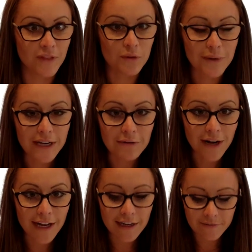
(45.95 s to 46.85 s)
3,
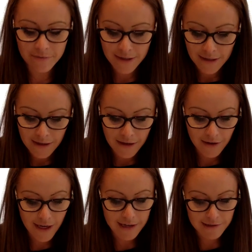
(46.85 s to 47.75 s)
right?
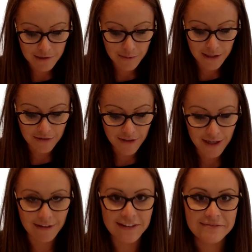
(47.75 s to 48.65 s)
Okay, so what do you think?